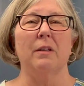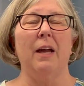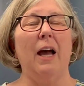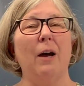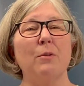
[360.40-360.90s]

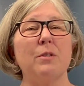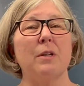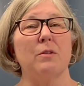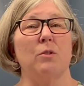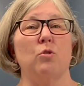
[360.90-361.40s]
House
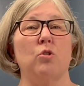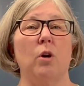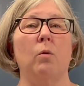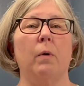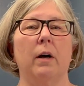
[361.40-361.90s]
doesn't
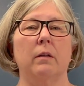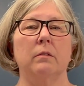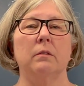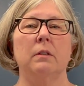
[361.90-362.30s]
show well.